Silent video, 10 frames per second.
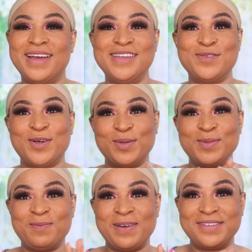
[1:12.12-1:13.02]
guys
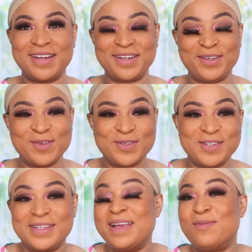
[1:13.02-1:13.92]
welcome to my channel so
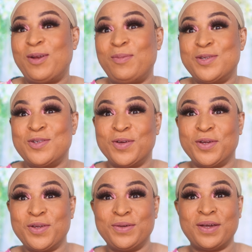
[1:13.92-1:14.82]
today i'm going to be
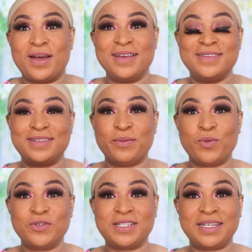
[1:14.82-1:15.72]
showing you guys the
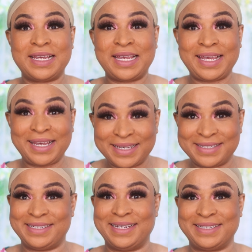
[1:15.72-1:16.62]
most
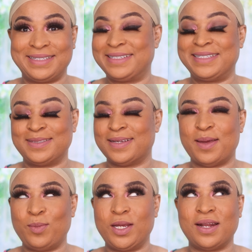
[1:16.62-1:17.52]
easiest
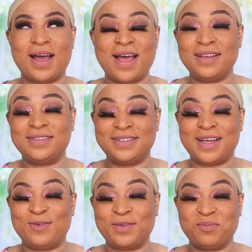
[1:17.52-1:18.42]
i mean as
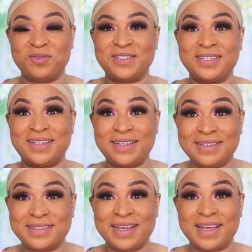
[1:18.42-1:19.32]
down the most
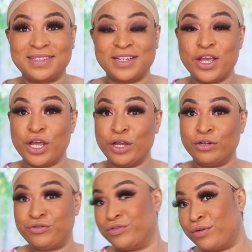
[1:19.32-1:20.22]
easiest
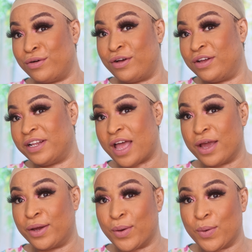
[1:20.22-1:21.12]
throw on
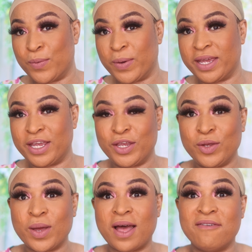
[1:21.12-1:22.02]
and go wig
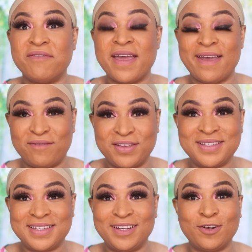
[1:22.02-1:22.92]
you have ever
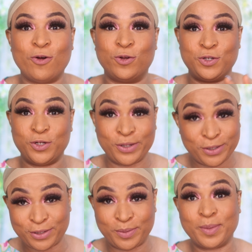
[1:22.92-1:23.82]
seen on
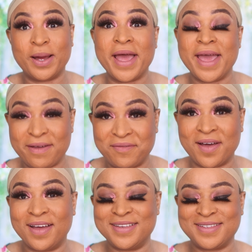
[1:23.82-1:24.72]
youtube
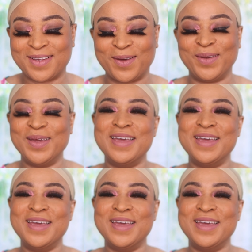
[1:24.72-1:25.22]
ever so